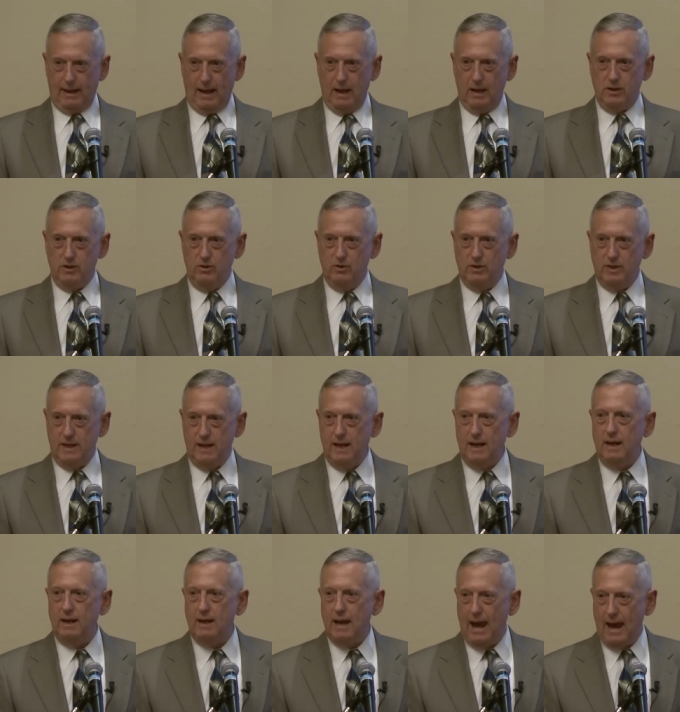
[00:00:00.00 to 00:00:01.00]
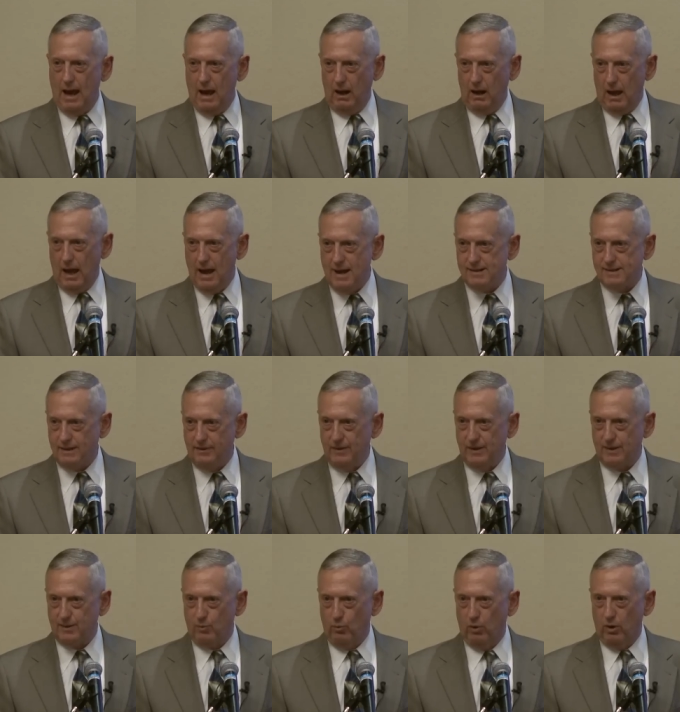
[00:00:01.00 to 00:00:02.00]
that. You need allies in
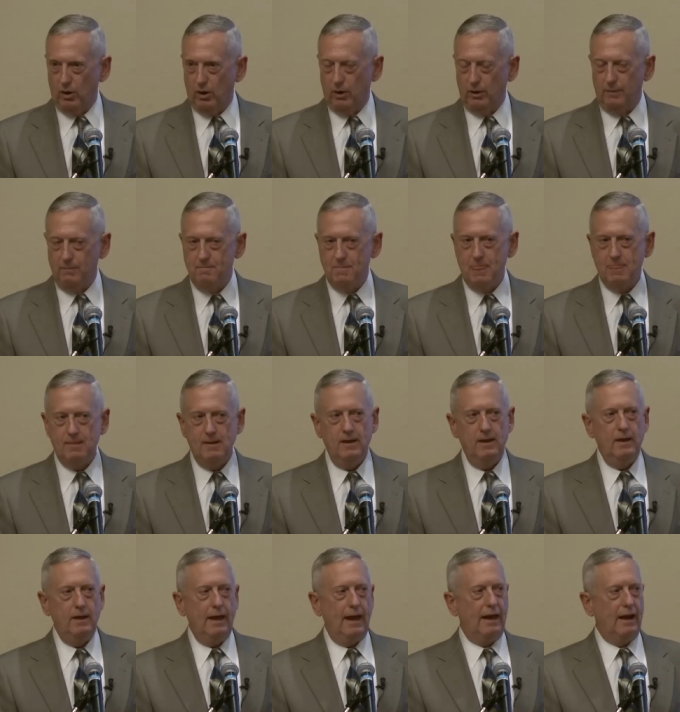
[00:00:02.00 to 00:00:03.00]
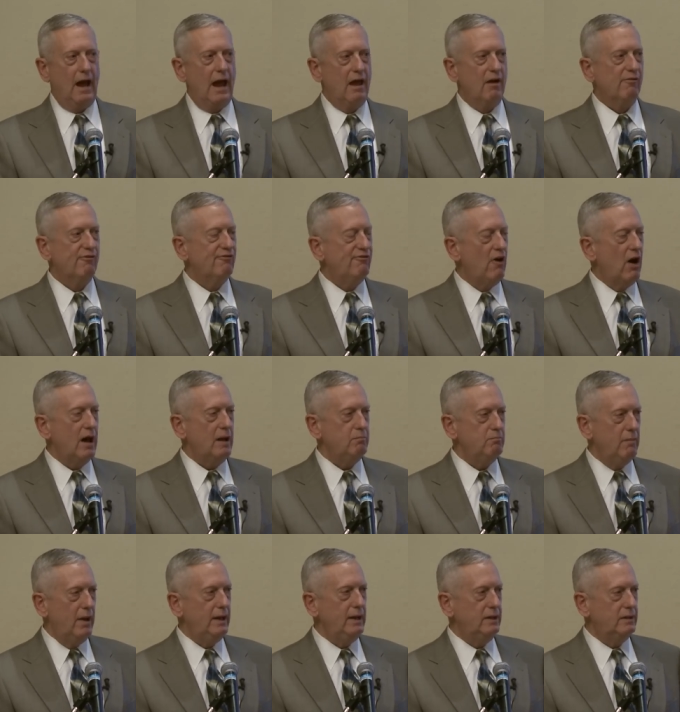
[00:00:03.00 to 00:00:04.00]
this world. And I have fought
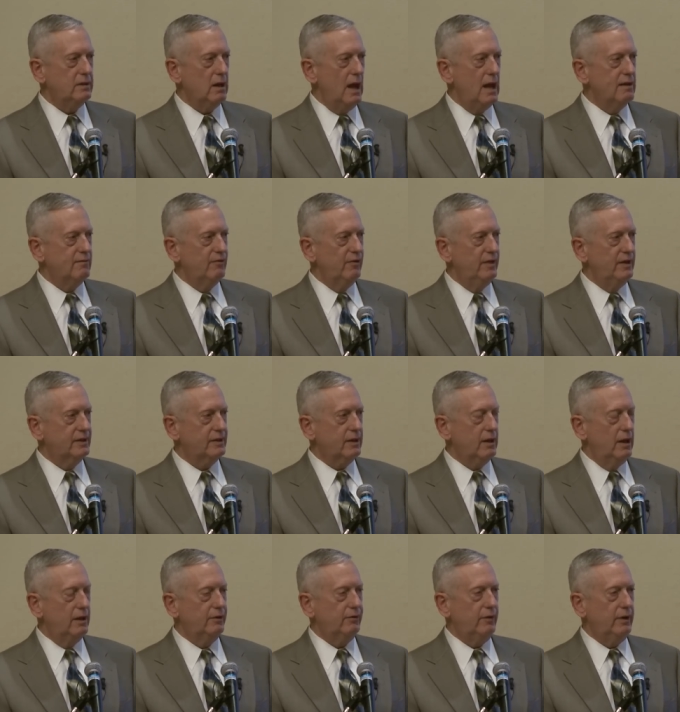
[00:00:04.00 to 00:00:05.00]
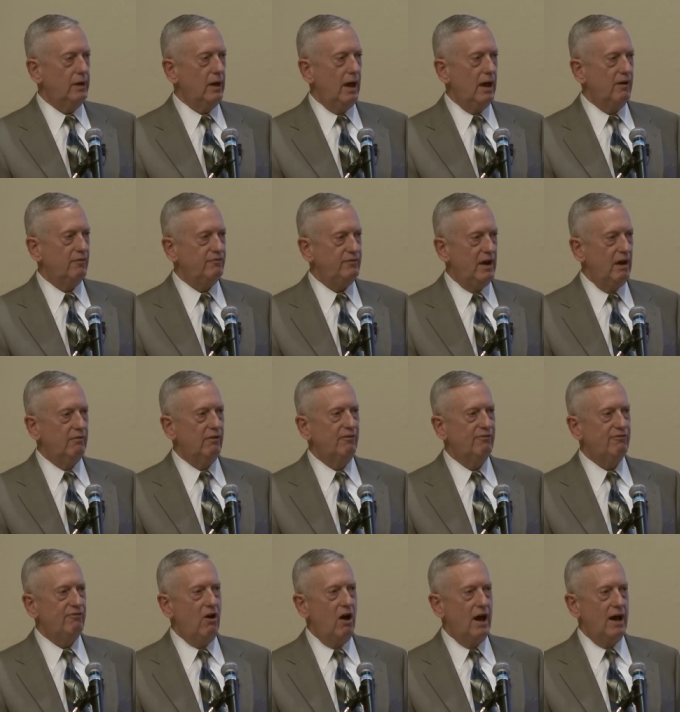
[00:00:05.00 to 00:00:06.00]
many times for this country. I have never
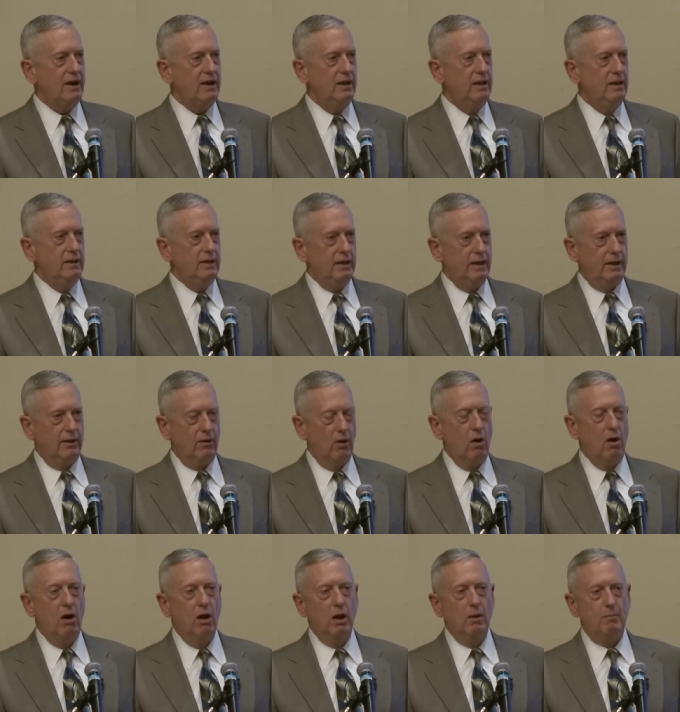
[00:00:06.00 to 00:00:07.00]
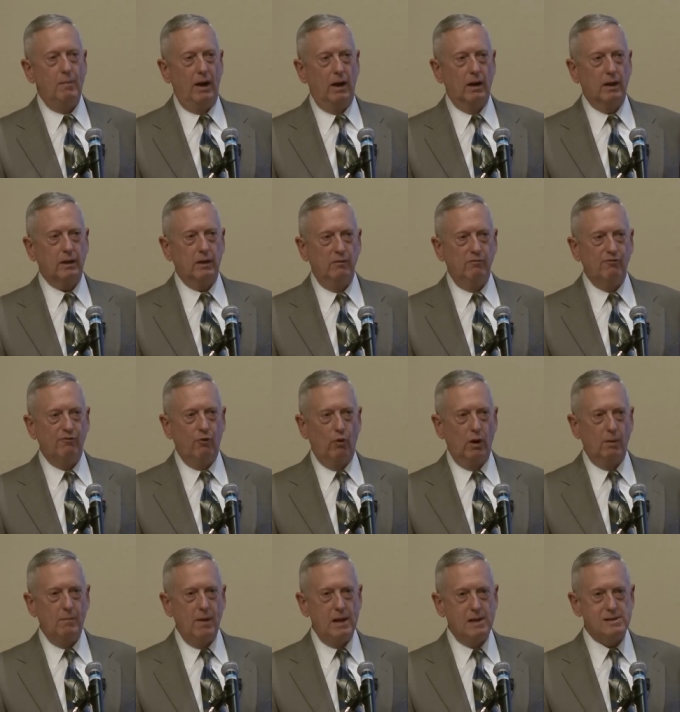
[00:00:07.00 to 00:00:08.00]
fought in an all-American
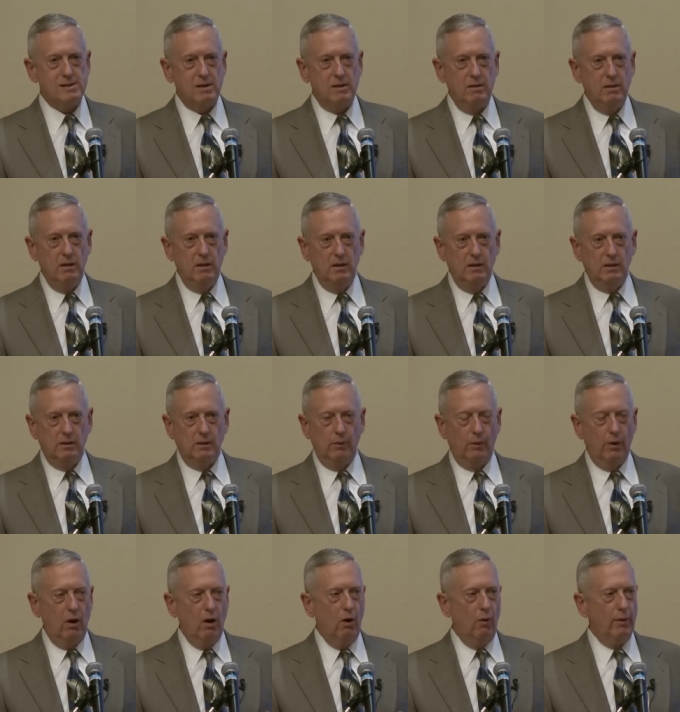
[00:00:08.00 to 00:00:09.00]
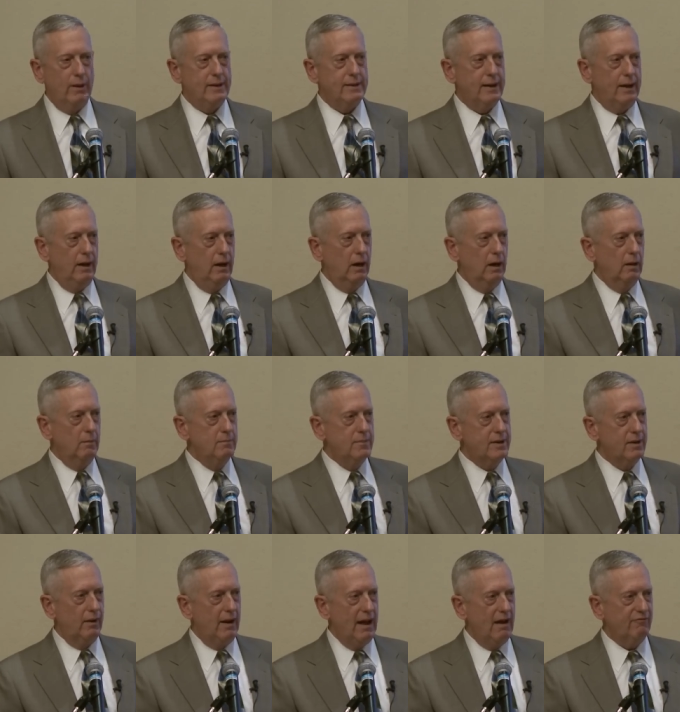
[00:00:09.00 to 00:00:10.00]
formation. There were always Arabs
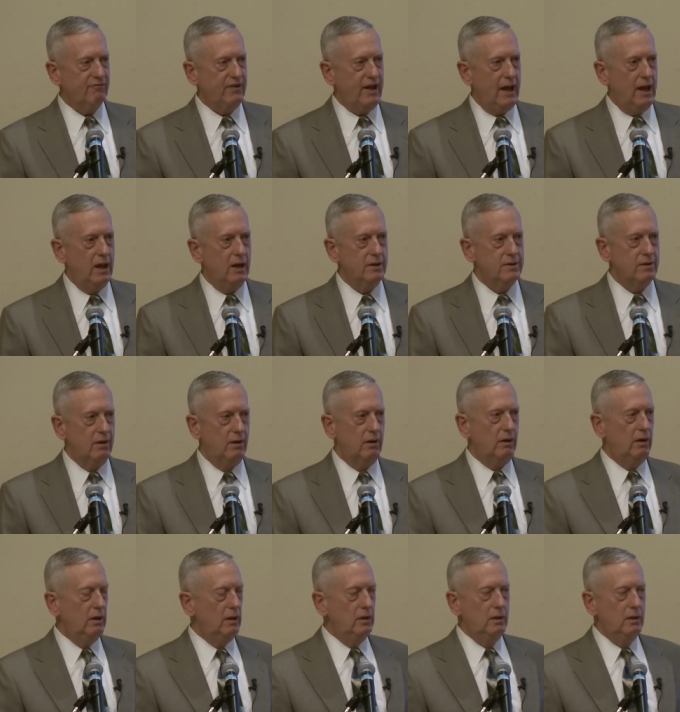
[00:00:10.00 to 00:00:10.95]
or Afghans or